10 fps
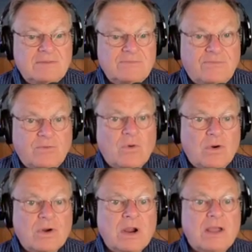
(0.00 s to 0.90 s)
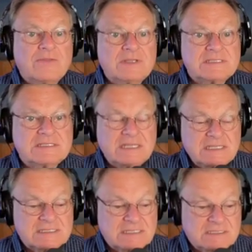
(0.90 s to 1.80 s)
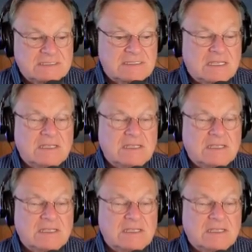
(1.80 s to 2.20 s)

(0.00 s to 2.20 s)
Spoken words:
for the citizens